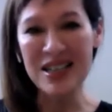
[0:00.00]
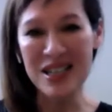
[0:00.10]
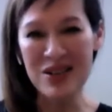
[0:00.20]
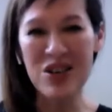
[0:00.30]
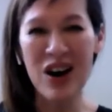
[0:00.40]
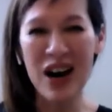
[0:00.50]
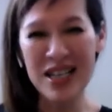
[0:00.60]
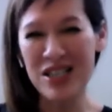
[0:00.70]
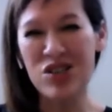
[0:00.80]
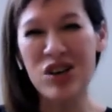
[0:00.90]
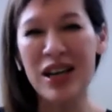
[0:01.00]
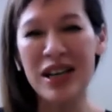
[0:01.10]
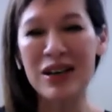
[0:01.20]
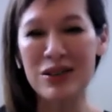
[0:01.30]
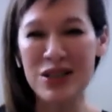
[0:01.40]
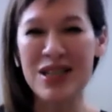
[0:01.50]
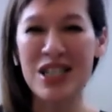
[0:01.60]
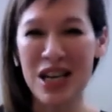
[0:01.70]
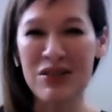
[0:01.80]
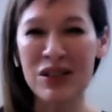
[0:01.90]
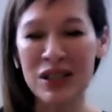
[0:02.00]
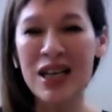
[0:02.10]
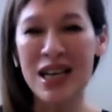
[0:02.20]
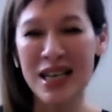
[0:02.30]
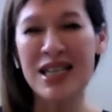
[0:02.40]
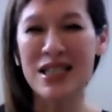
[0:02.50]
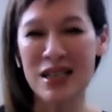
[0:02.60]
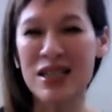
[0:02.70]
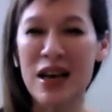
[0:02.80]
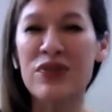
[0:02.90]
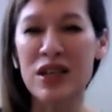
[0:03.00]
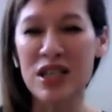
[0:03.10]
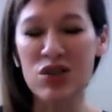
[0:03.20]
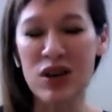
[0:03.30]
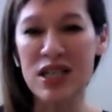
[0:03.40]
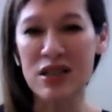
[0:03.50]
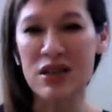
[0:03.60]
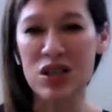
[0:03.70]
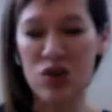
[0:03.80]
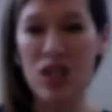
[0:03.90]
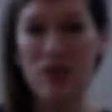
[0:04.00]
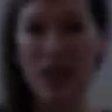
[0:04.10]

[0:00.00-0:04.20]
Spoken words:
So your eyes are drying out. So in general, it is definitely stress